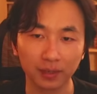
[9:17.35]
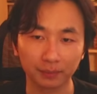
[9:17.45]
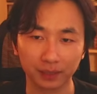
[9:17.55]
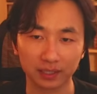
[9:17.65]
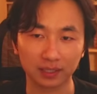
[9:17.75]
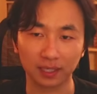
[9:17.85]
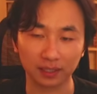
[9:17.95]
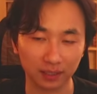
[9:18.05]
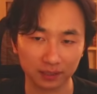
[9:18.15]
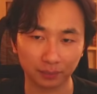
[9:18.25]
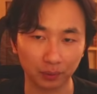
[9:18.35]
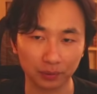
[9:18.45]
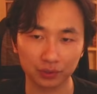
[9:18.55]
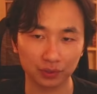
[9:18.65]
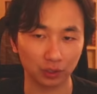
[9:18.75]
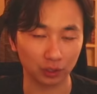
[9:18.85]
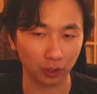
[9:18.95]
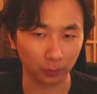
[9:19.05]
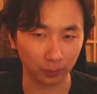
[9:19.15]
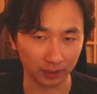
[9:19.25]
Because, like, let's suppose your
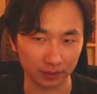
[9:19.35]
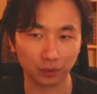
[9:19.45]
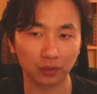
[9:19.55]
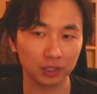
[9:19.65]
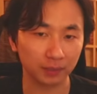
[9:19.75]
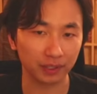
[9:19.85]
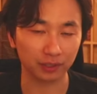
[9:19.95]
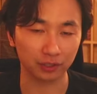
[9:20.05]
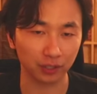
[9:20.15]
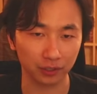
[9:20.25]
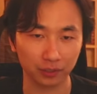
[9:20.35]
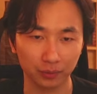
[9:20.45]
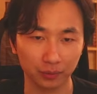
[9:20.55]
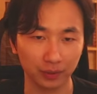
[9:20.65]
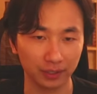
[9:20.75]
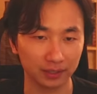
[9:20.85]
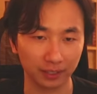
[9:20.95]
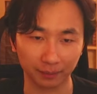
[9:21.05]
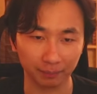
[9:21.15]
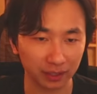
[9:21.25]
turn 1 is Doran's Blade, your turn 2 is
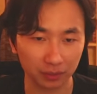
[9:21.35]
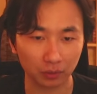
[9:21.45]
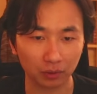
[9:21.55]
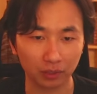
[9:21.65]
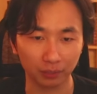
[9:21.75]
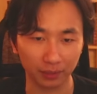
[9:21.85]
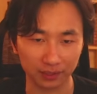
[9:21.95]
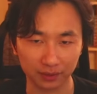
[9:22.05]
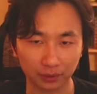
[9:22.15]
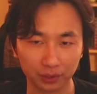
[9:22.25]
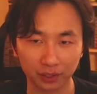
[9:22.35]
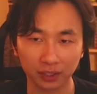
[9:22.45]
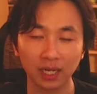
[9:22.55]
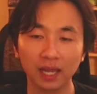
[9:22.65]
like a Minotaur, a Blazing Scorcher.